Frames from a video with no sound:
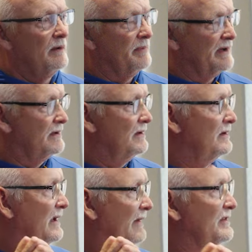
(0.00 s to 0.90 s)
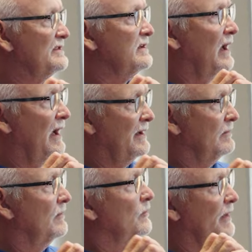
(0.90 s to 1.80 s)
But Kevyn's
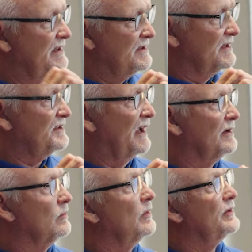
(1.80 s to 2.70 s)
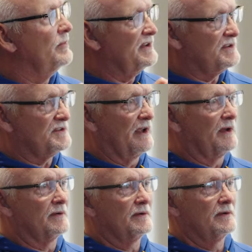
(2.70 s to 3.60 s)
line, raising the standard, we're going to raise the standard.